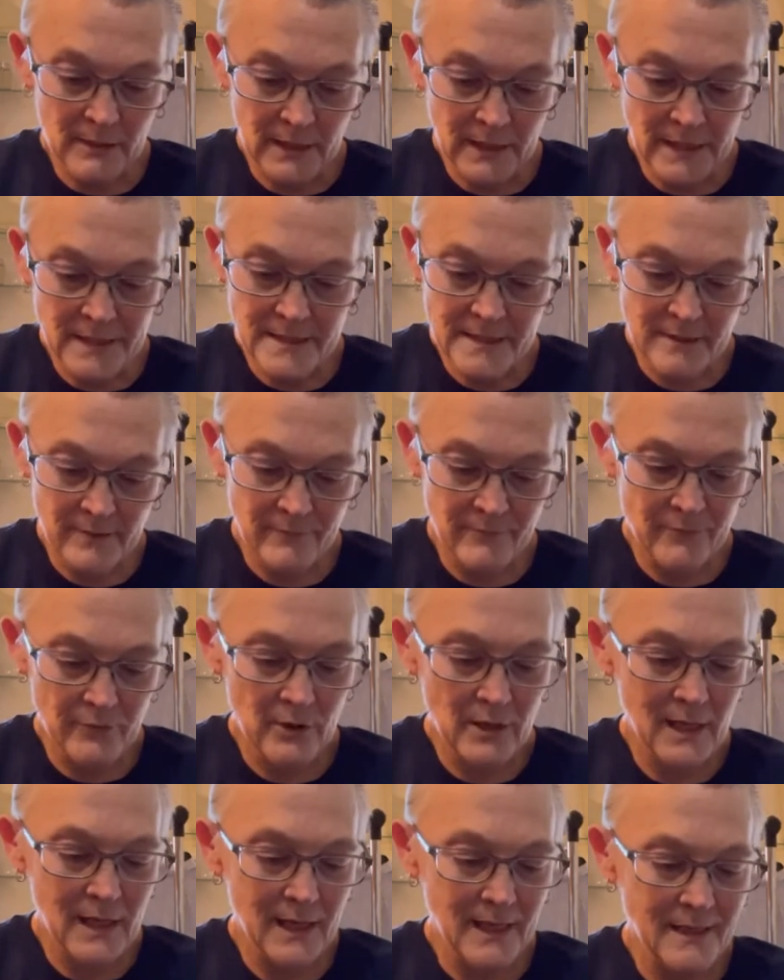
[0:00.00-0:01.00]
list them for
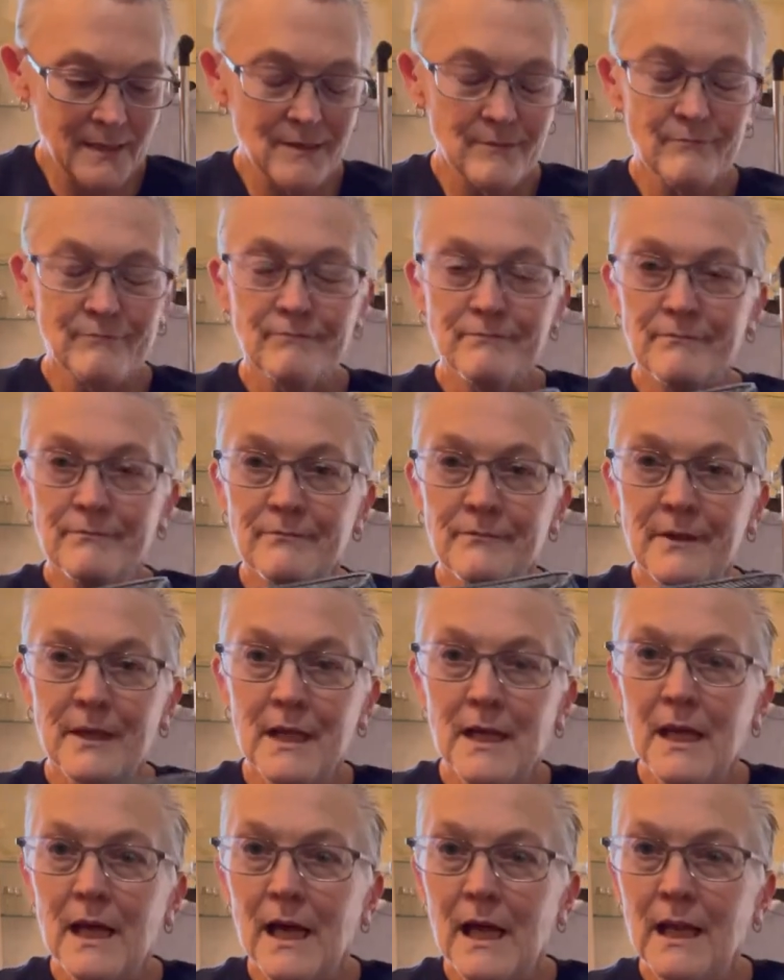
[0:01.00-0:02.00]
like
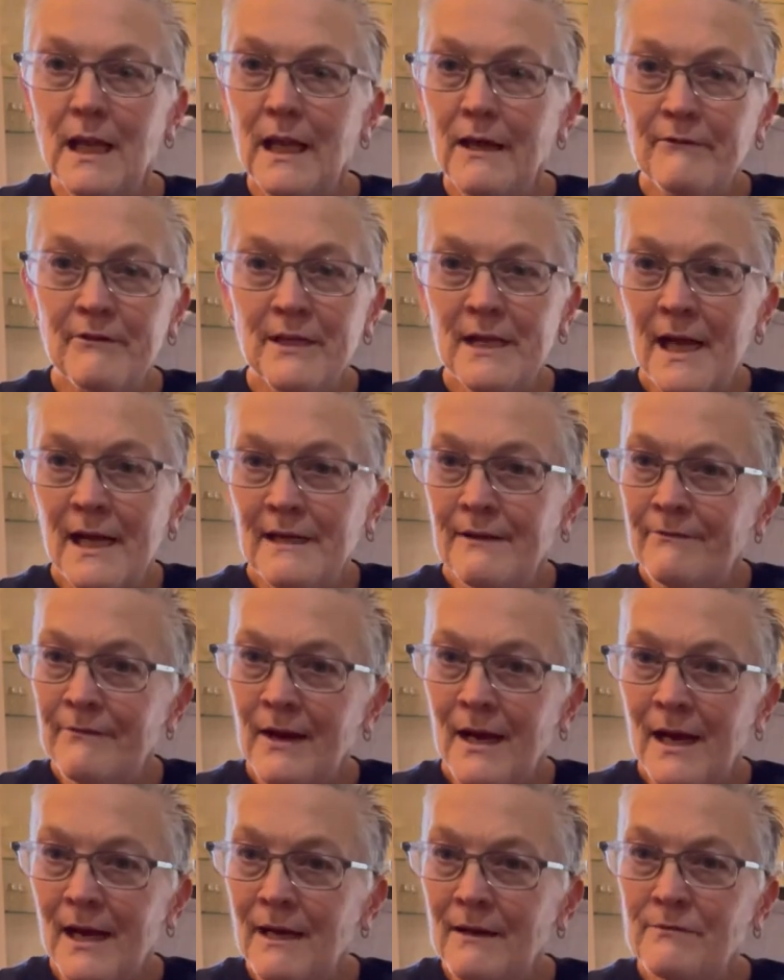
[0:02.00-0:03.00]

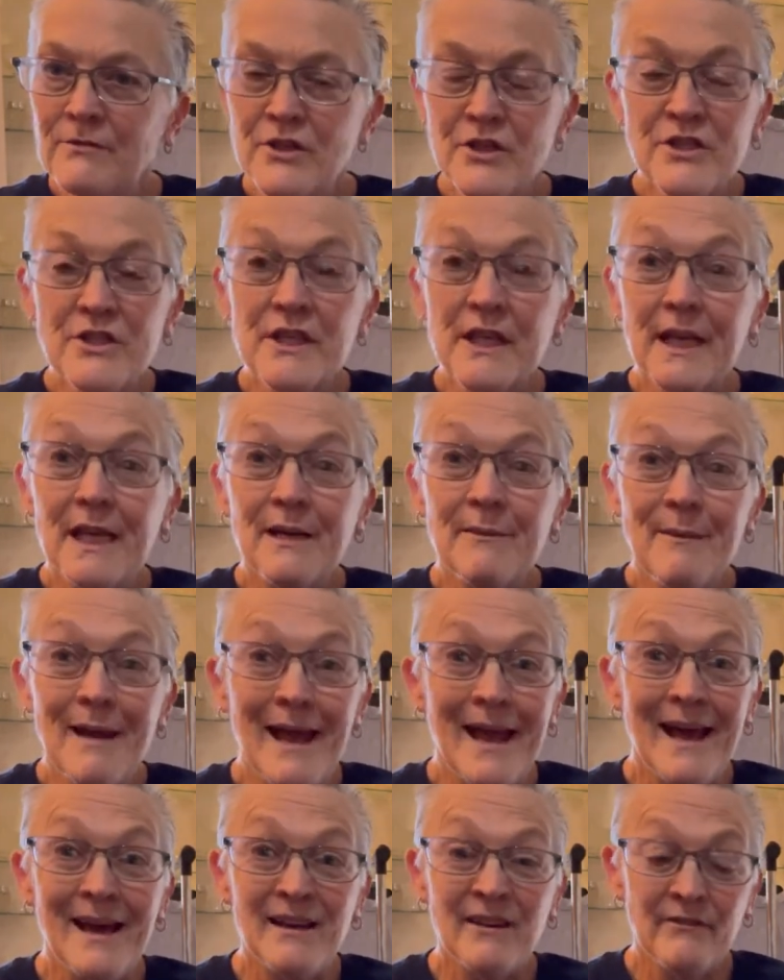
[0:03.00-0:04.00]
$11.95 just to get them
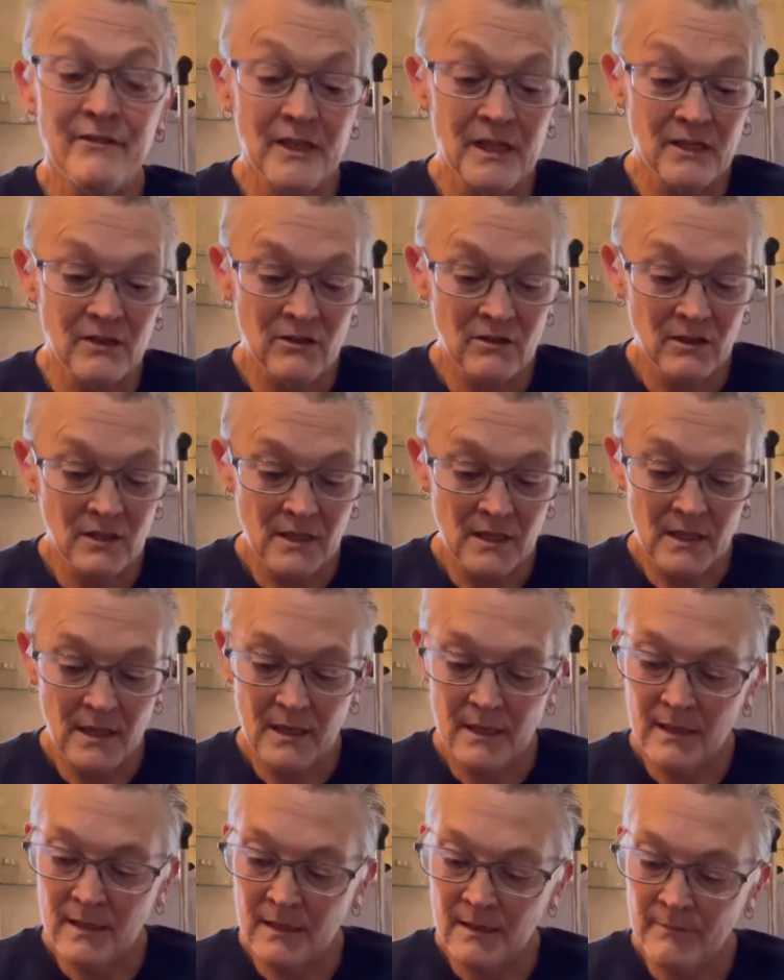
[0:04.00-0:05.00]
out of here
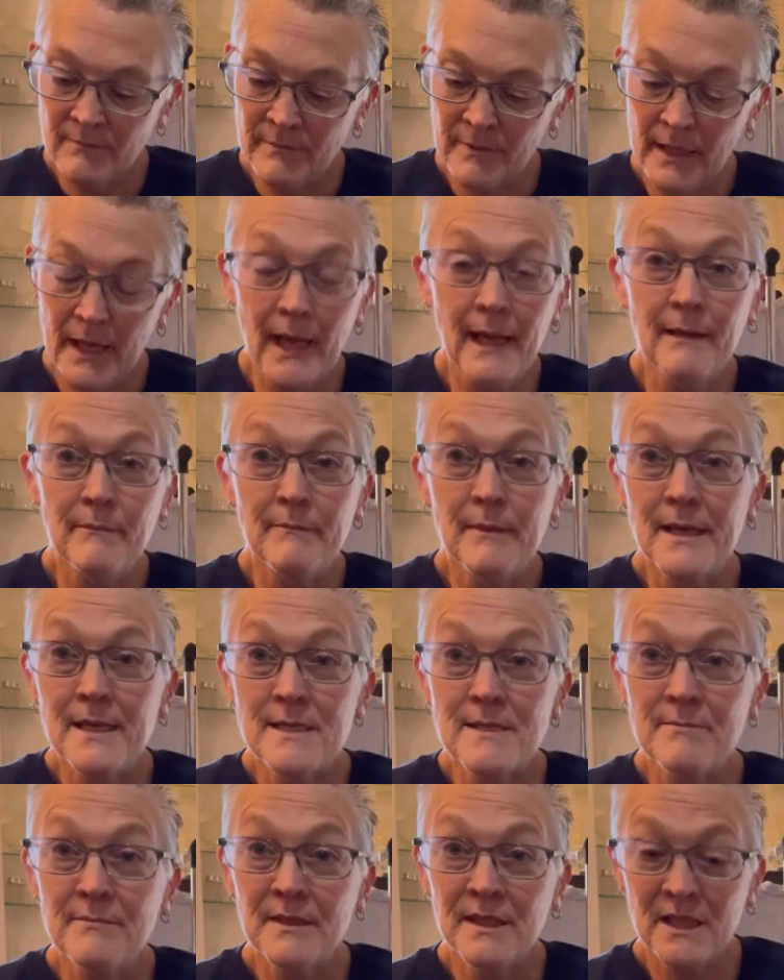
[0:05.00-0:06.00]
um, and make
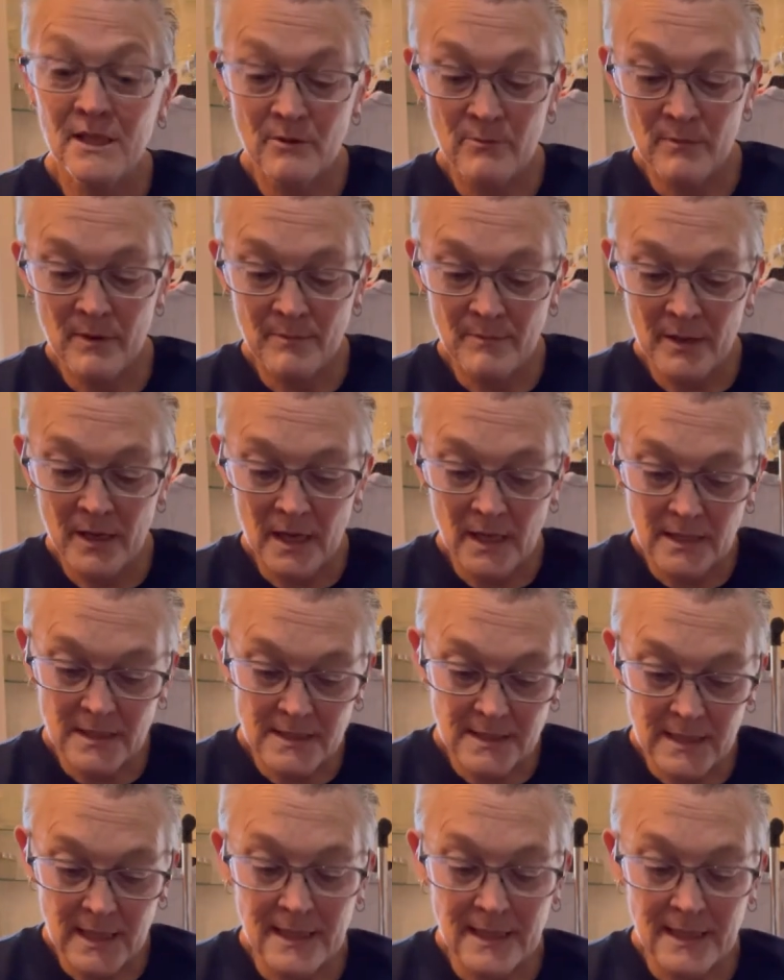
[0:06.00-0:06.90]
some money on my box.